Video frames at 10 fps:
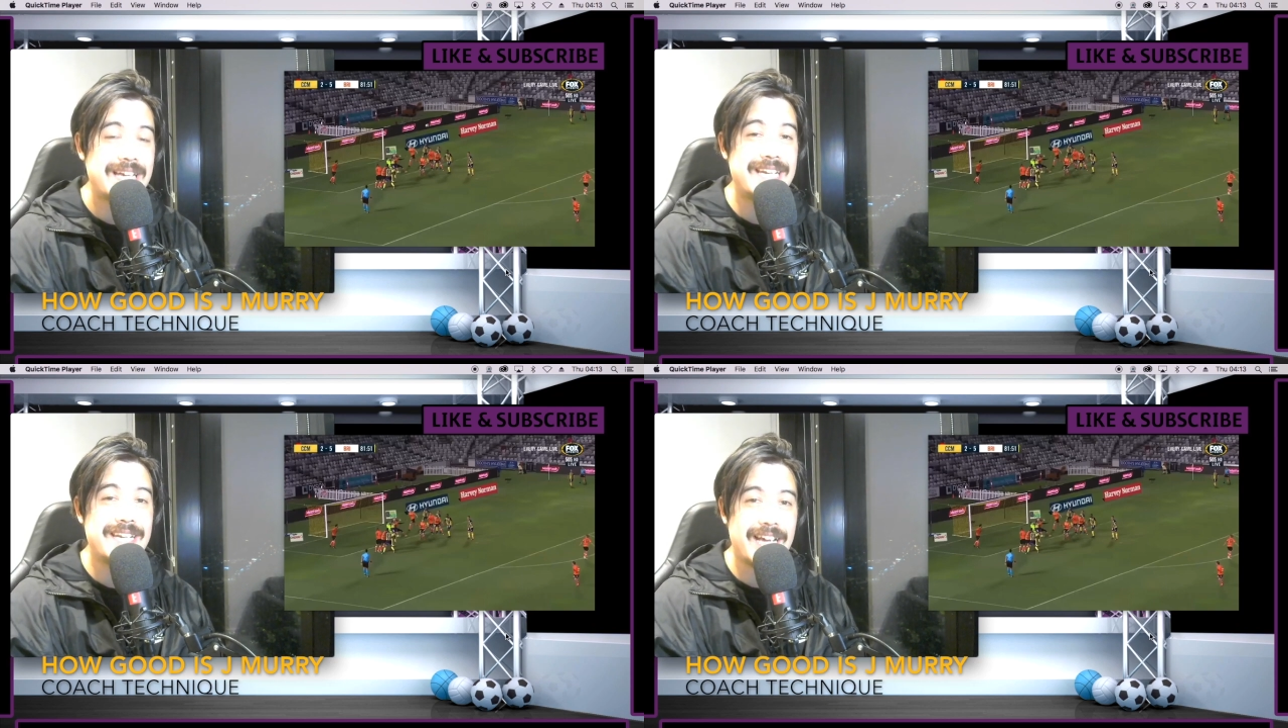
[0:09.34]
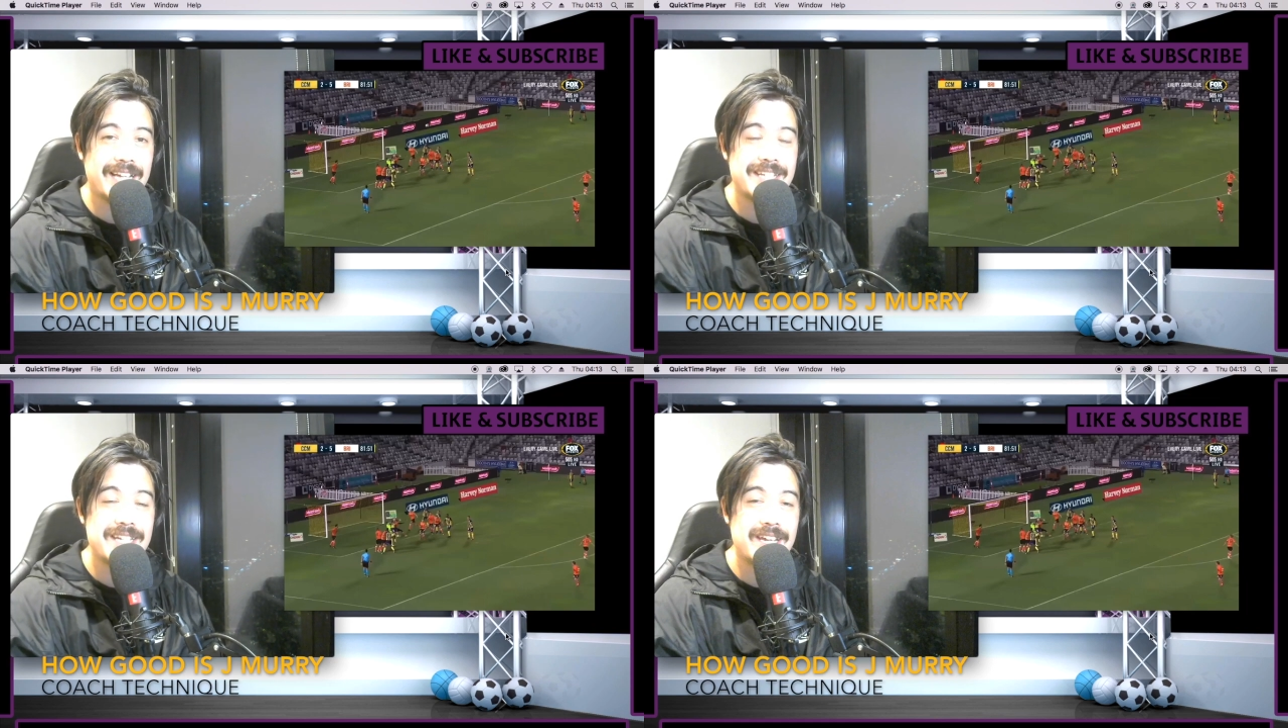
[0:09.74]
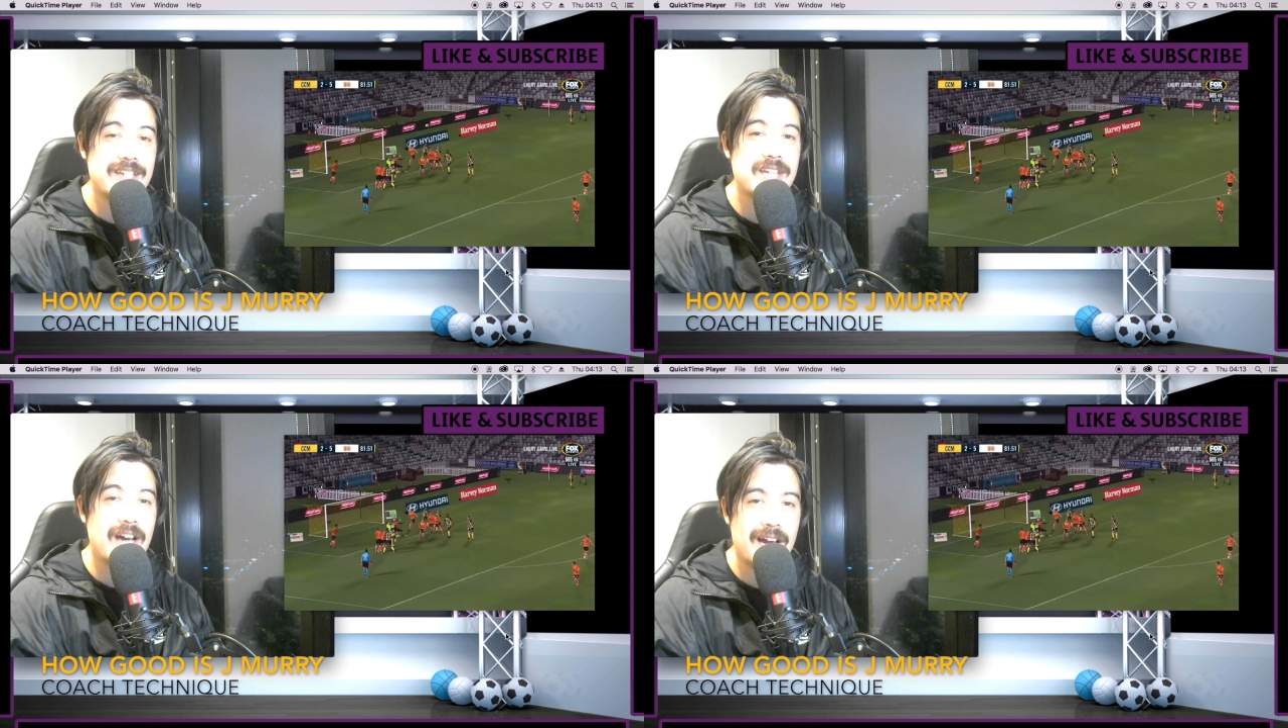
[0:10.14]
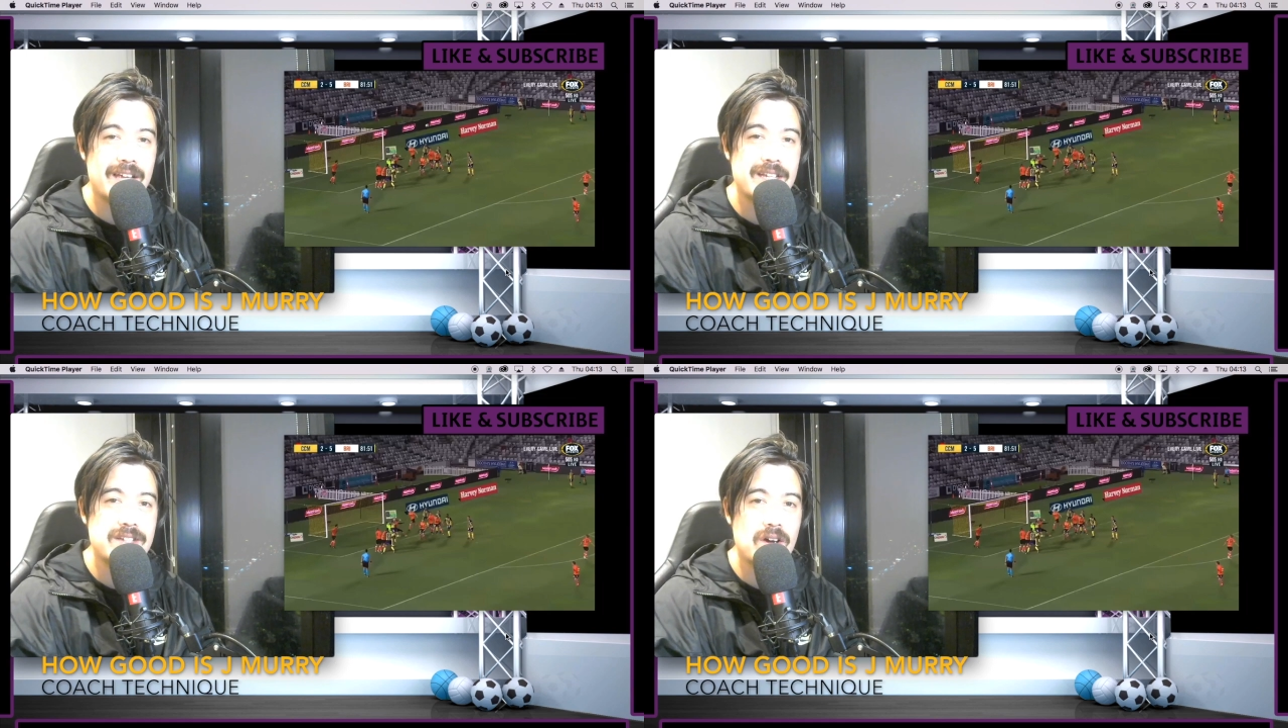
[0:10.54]
in next year's
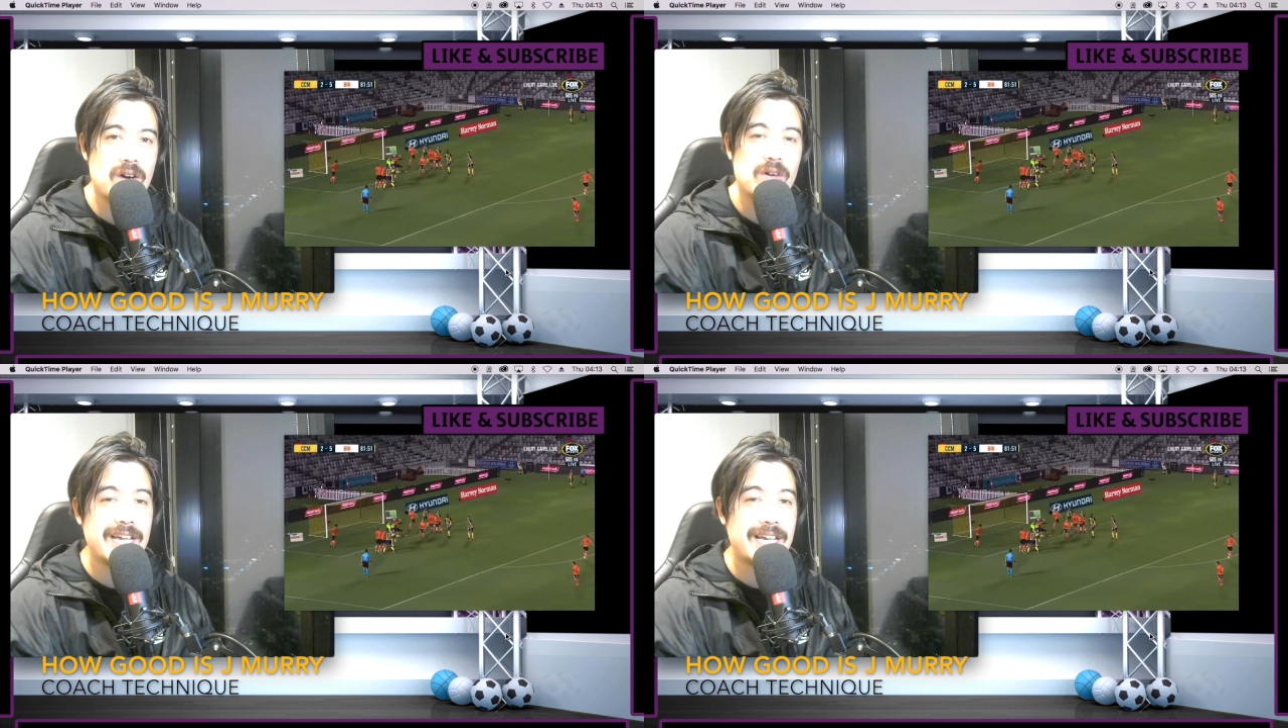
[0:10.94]
ISL.